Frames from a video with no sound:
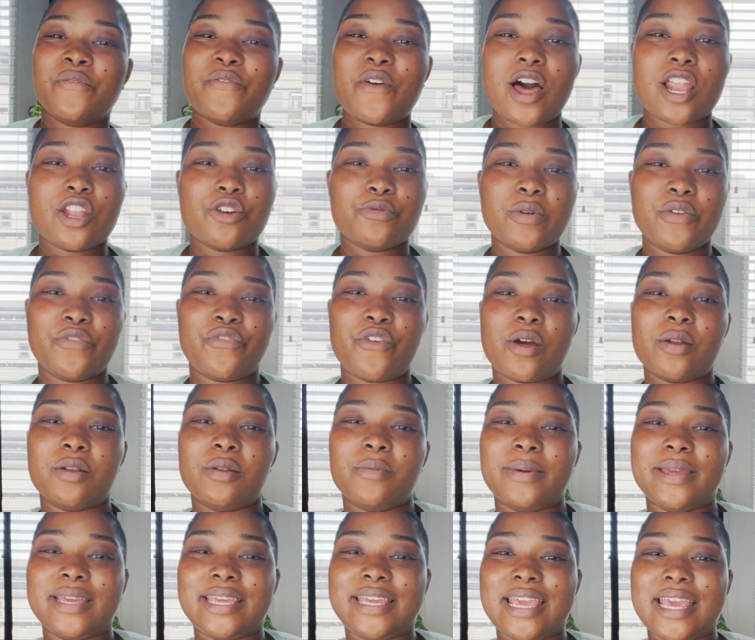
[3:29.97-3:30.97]
following me from the
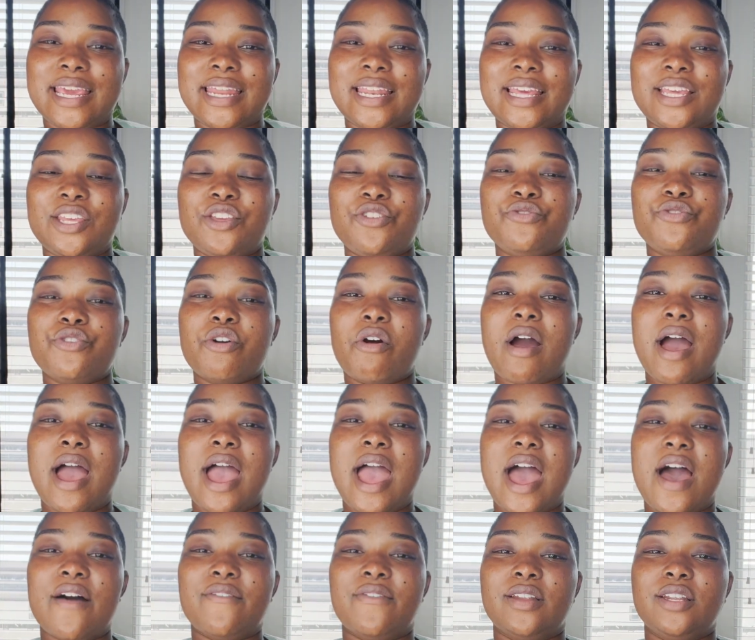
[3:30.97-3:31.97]
beginning, you know I
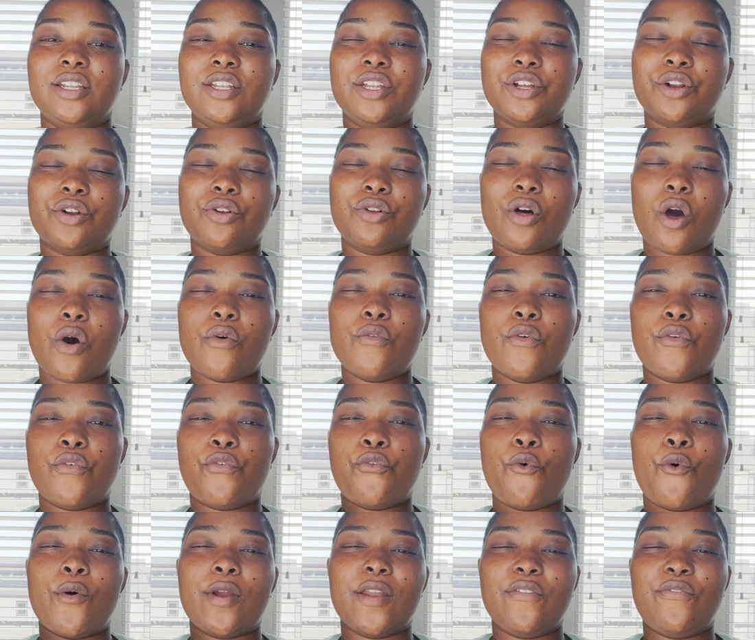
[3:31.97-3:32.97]
have a little over
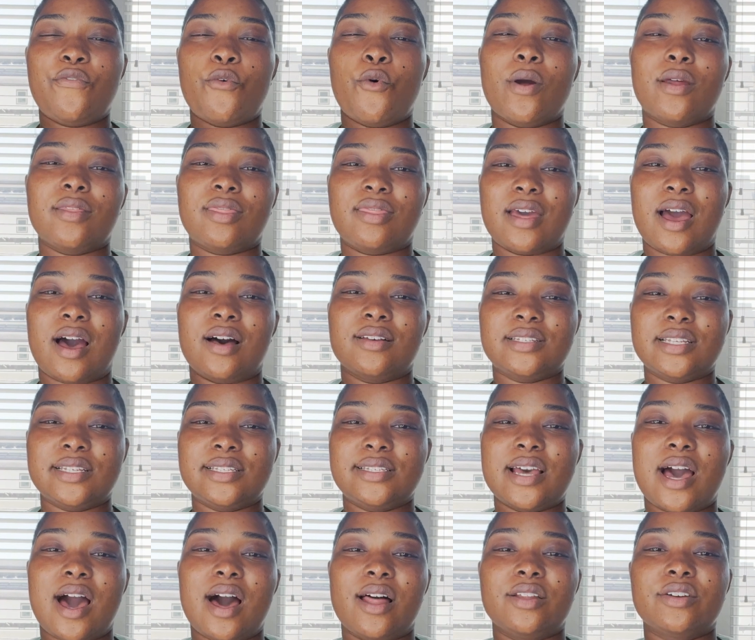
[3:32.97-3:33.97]

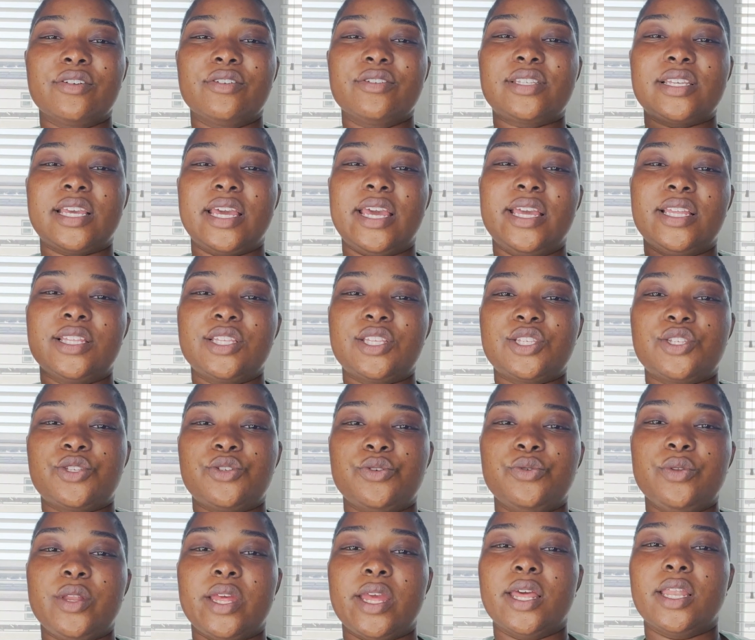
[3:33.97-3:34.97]
$44,000 in
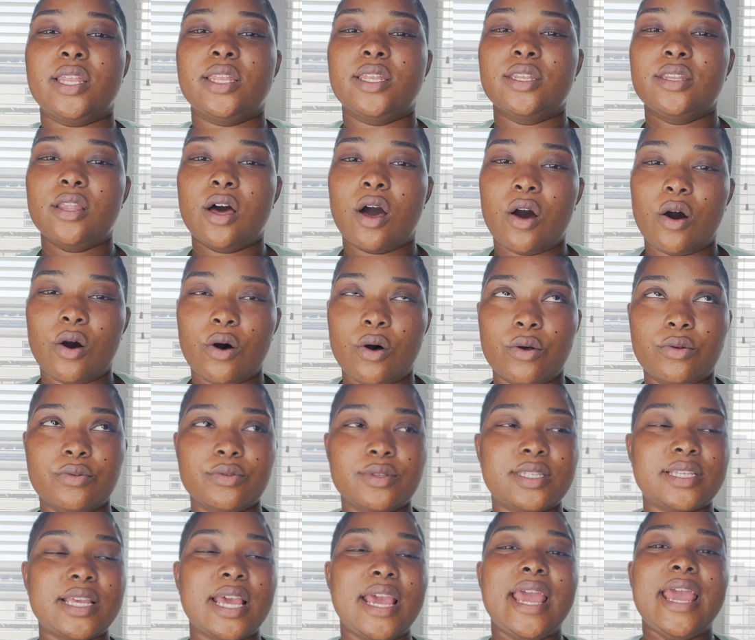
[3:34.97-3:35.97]
student
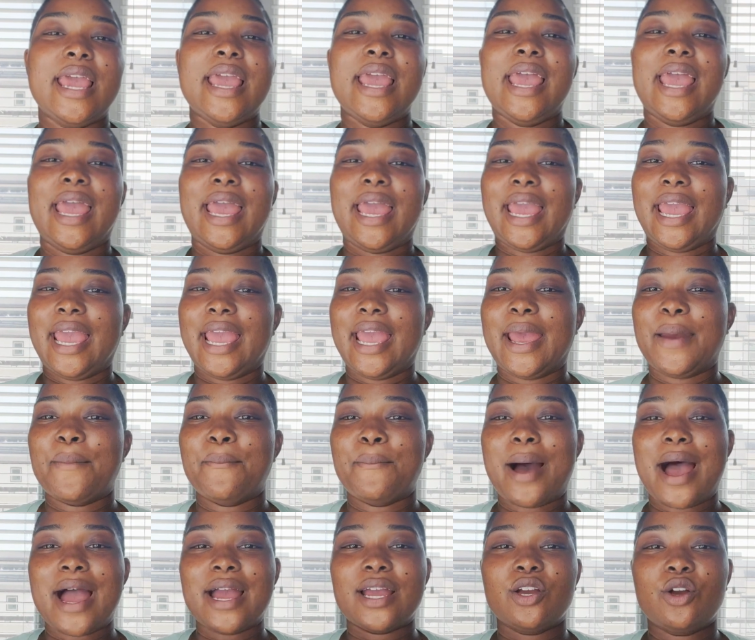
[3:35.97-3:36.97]
loans. And
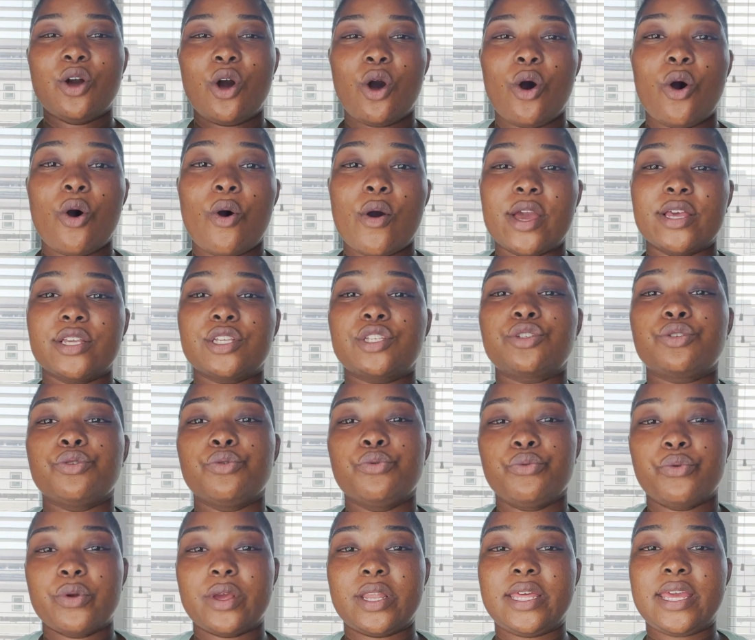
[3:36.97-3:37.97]
my goal is to
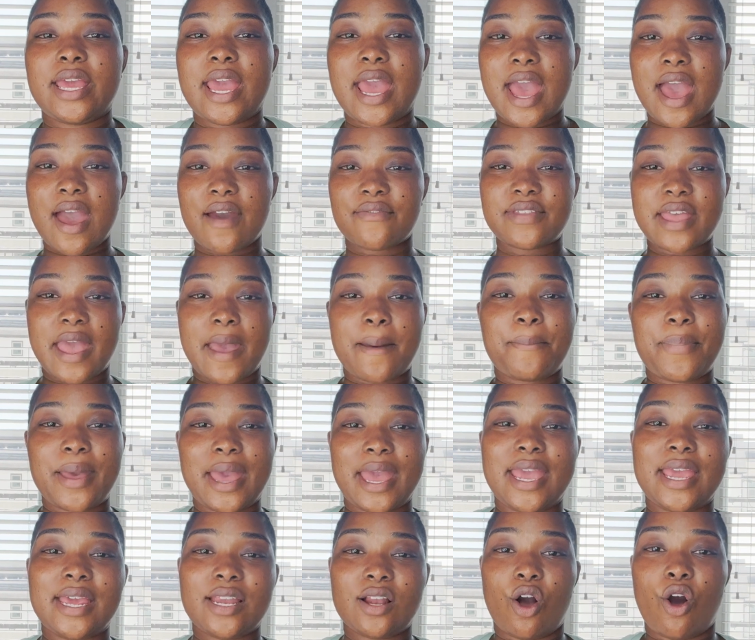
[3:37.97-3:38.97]
really have that
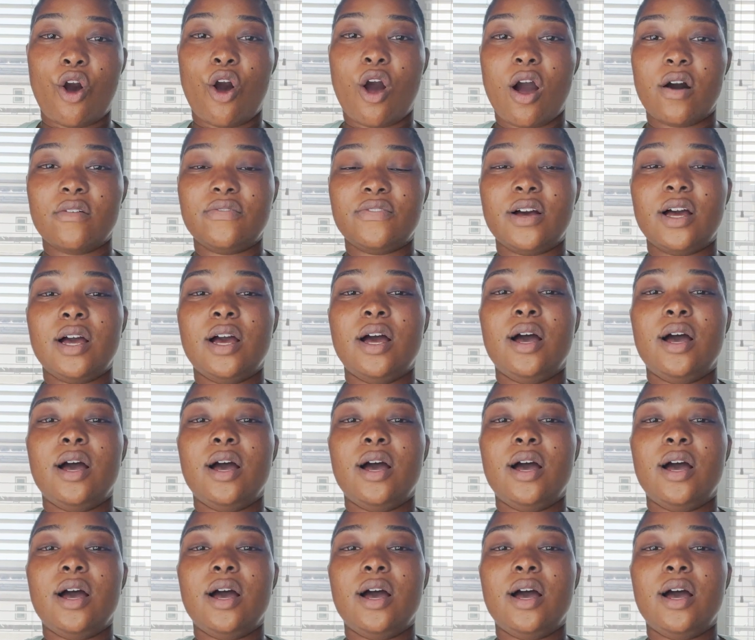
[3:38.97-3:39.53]
paid off